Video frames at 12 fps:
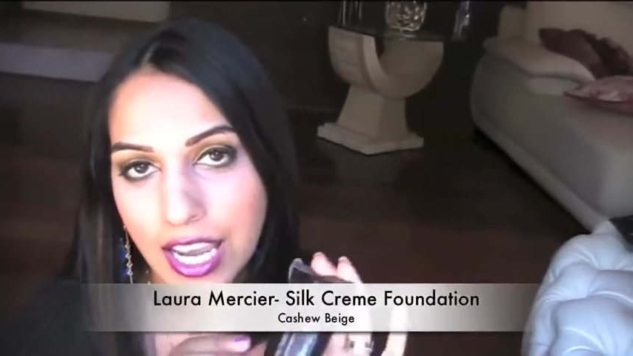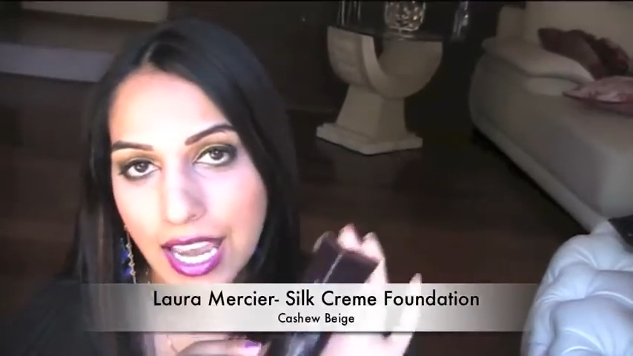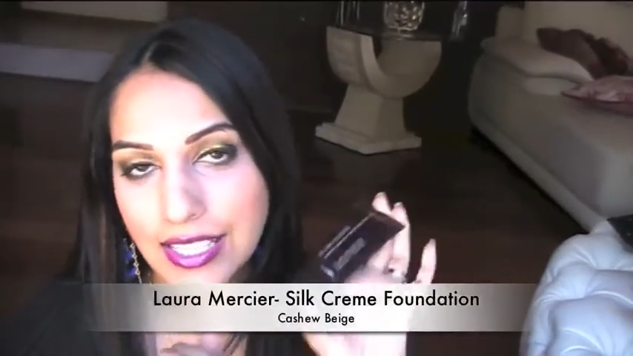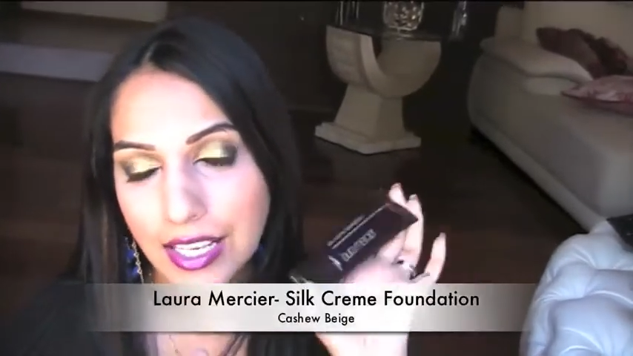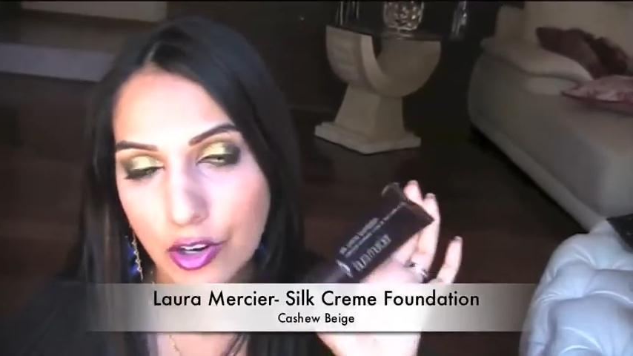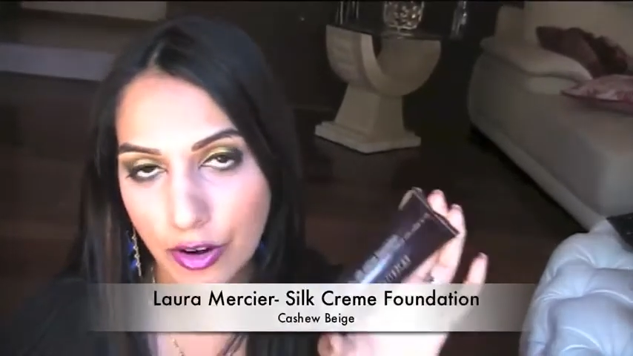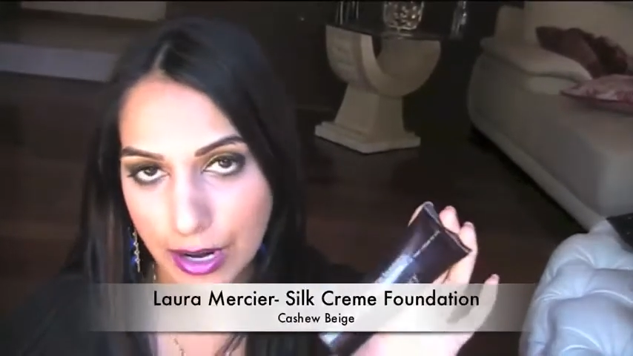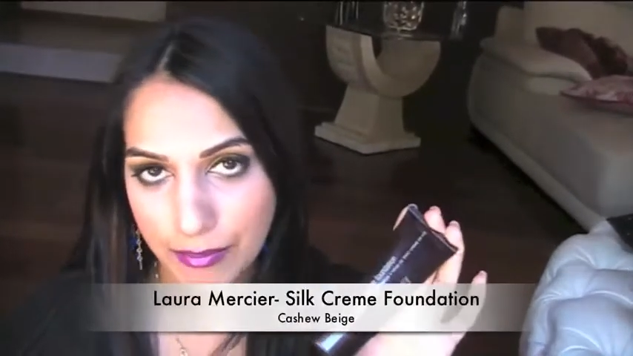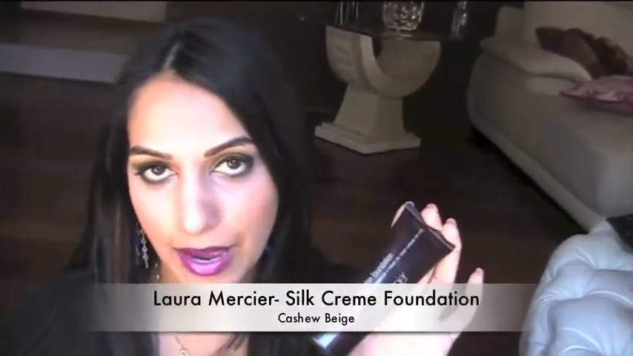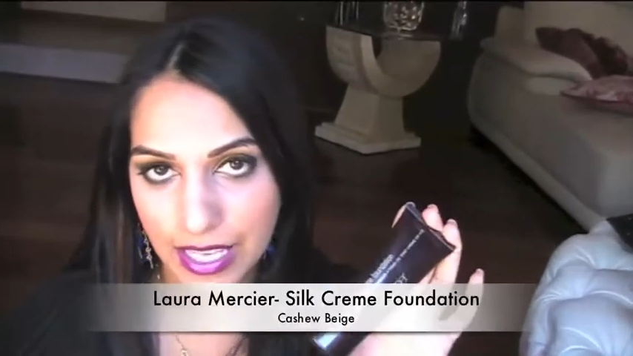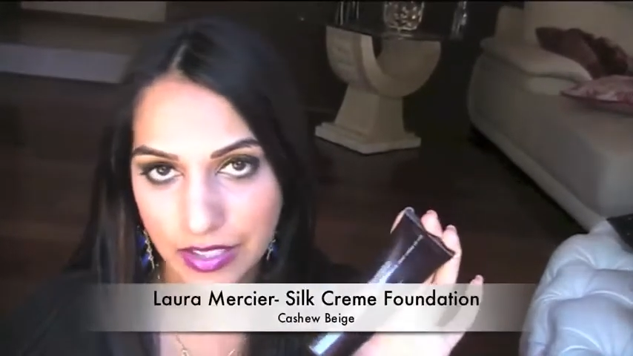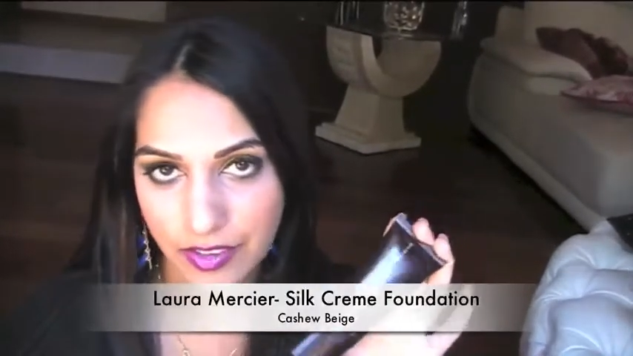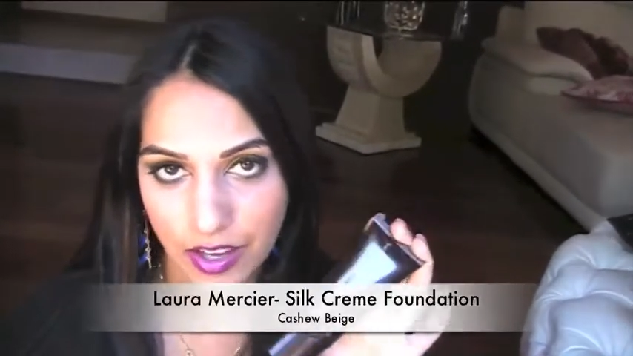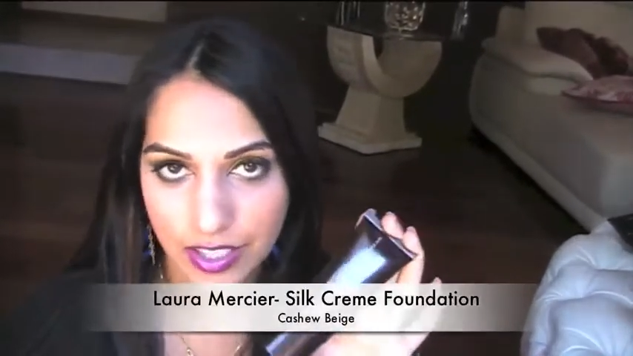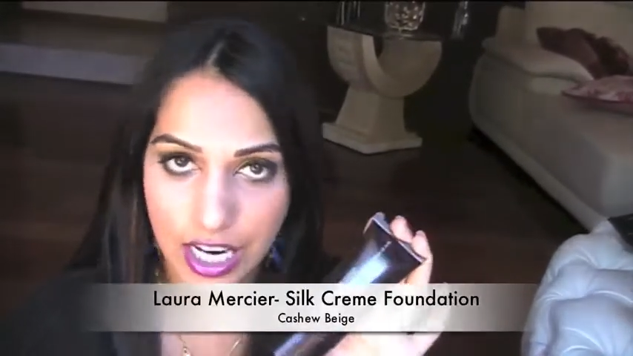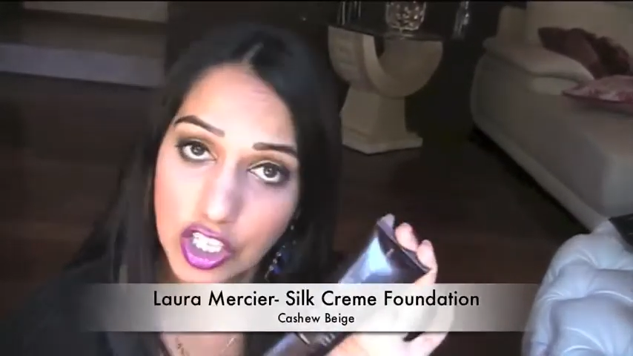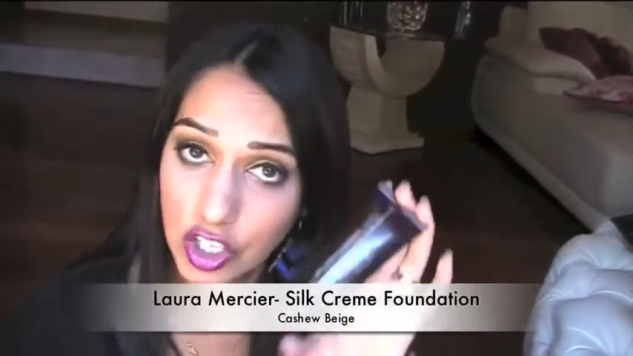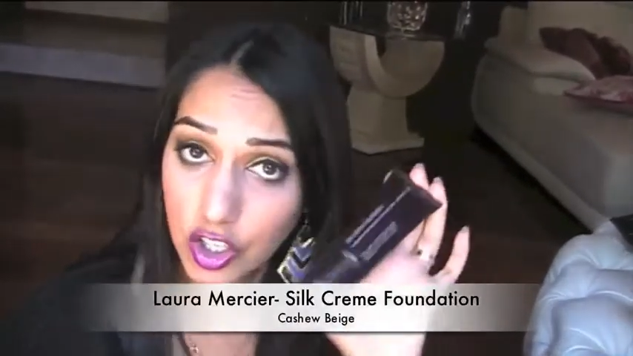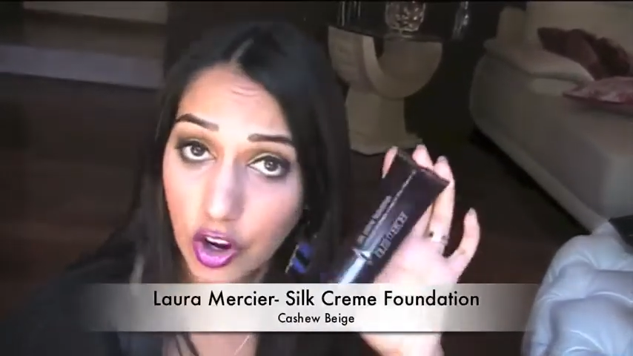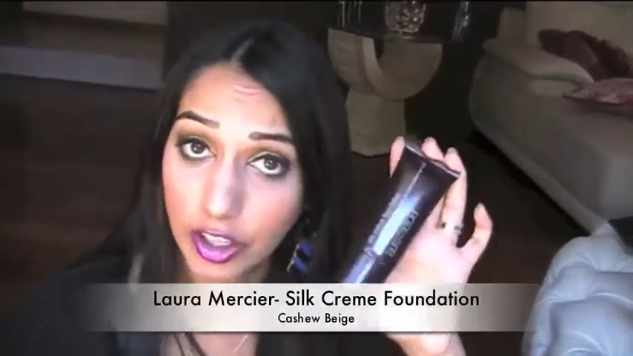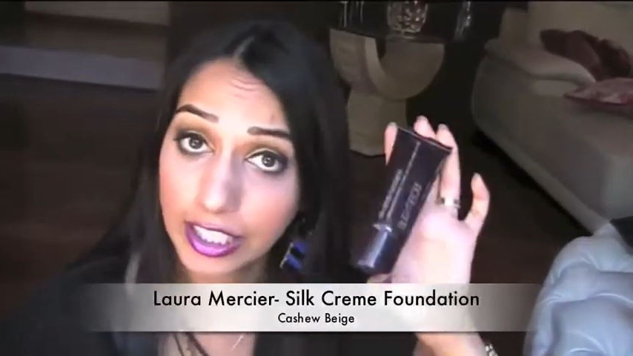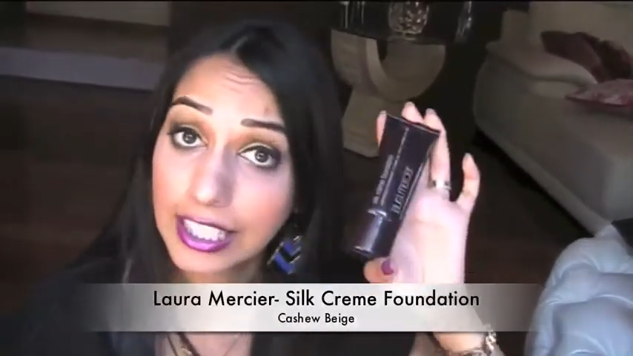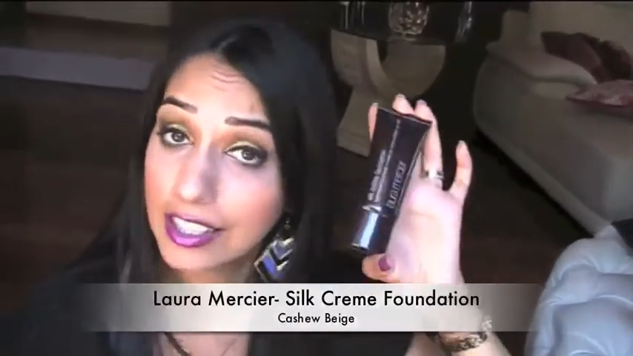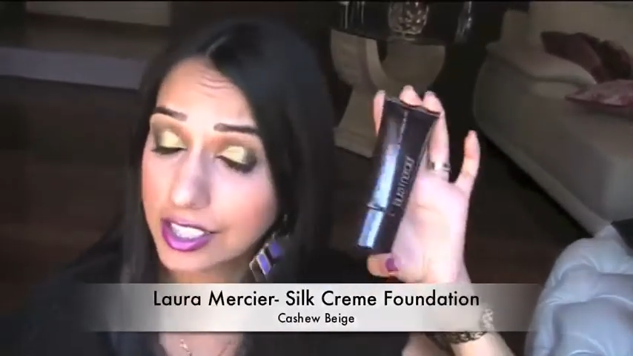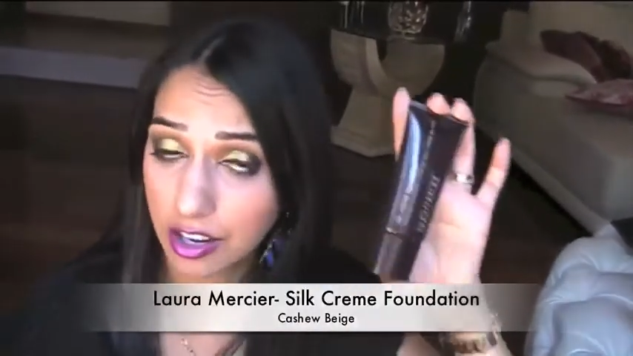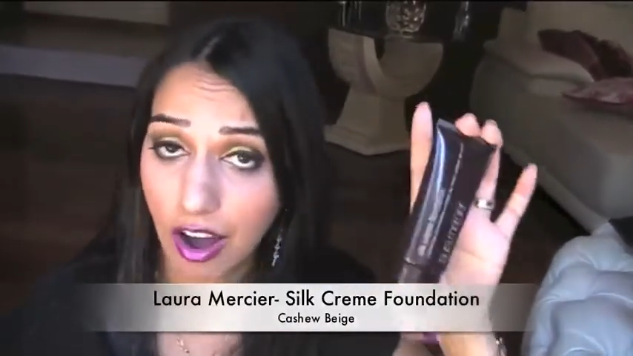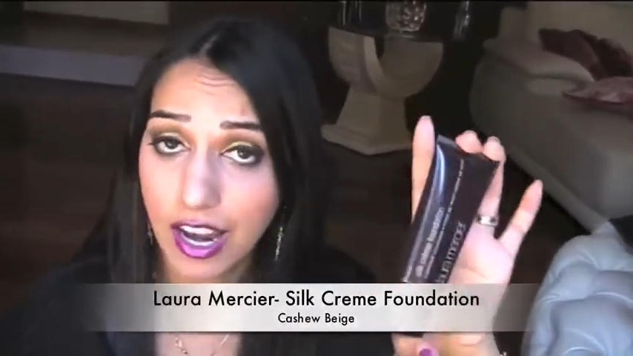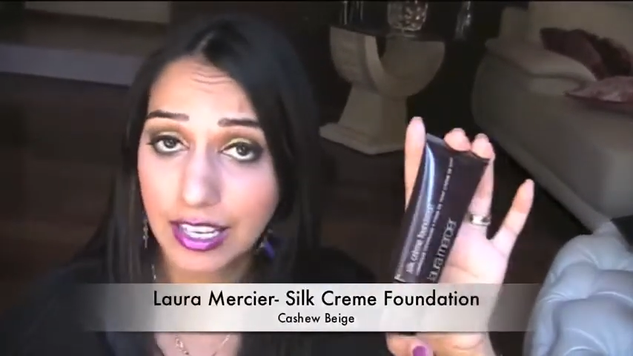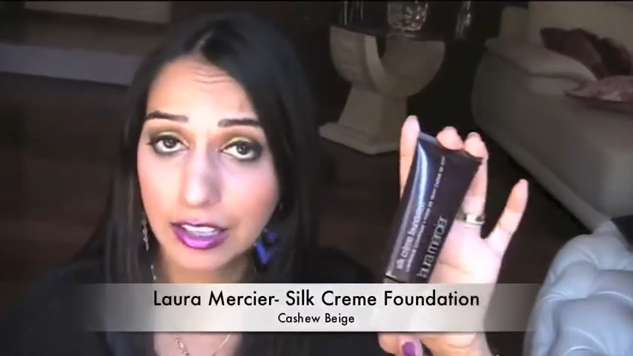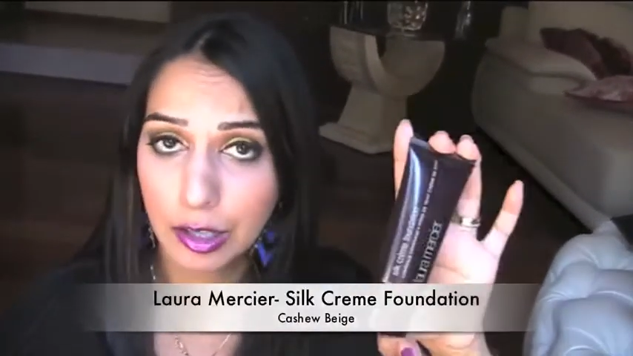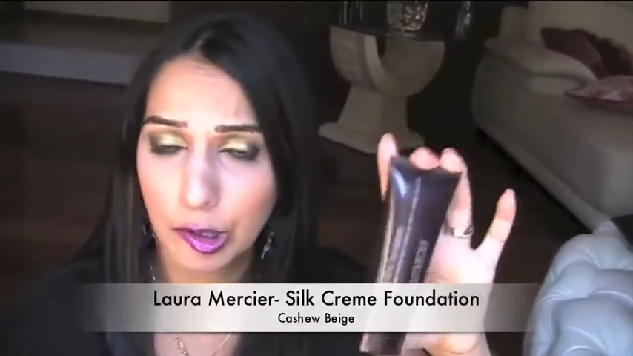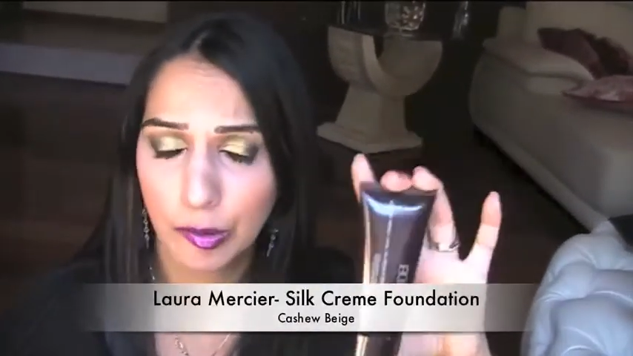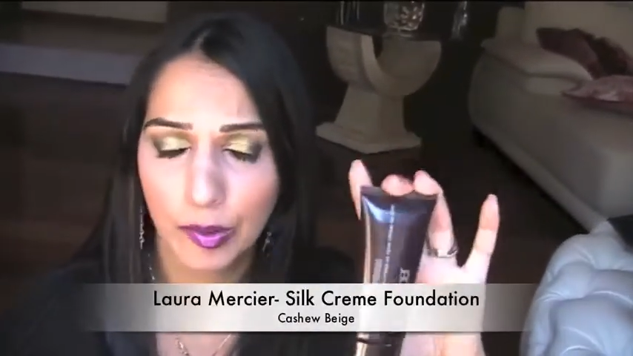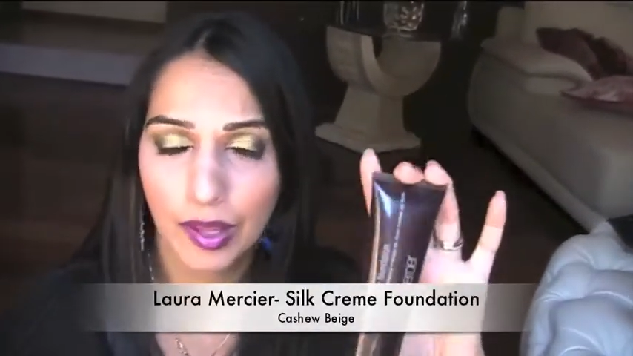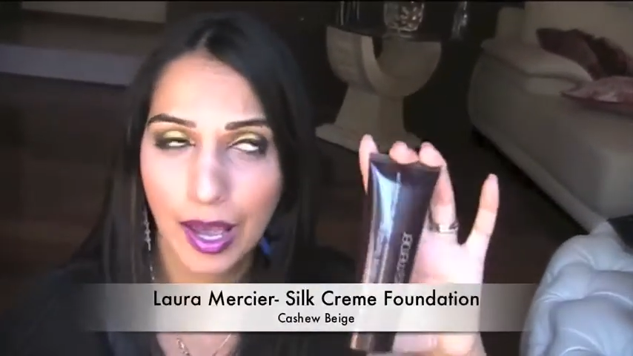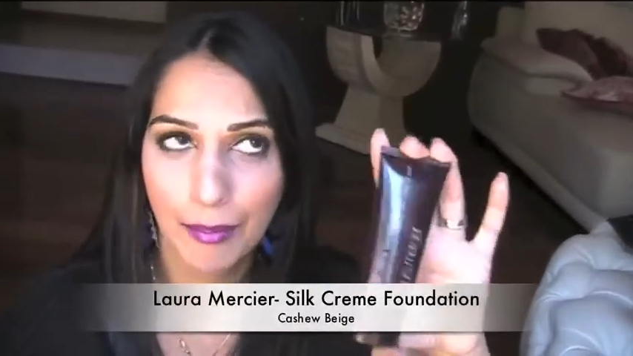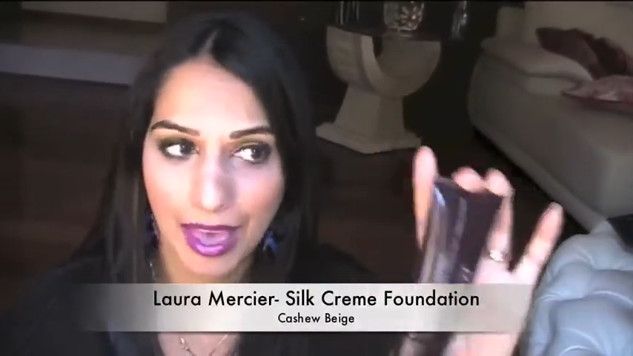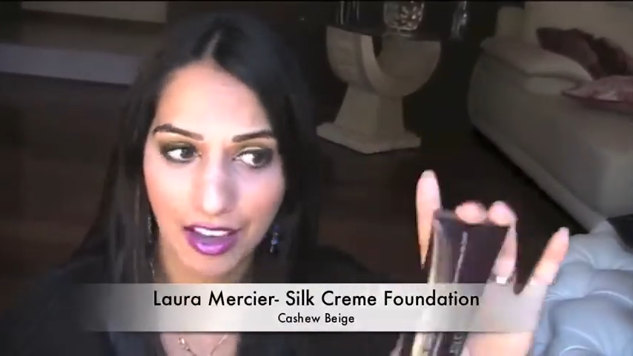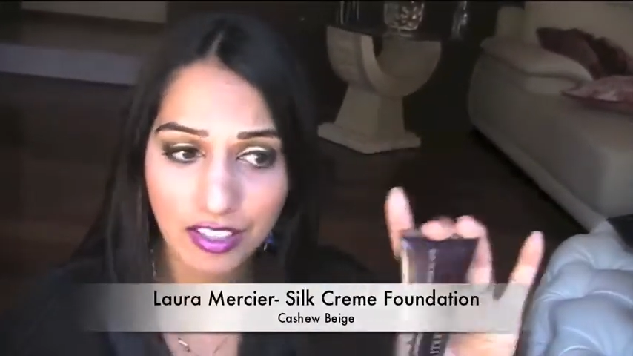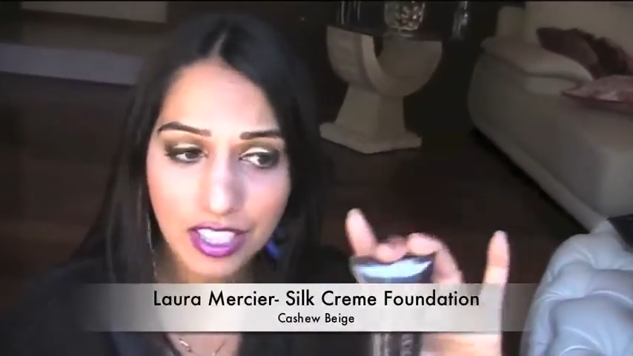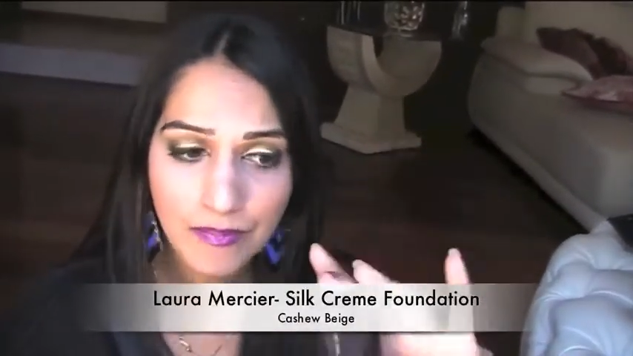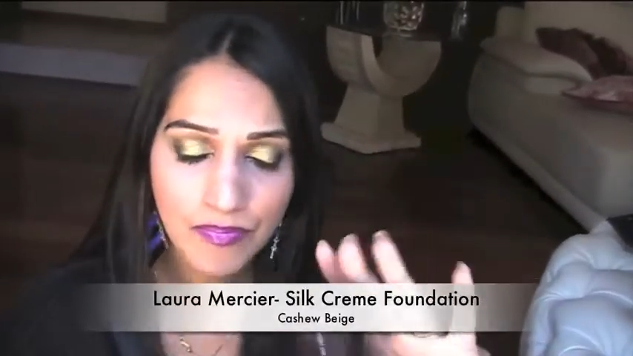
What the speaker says: It's a cream-based foundation. You only need a tiny little amount.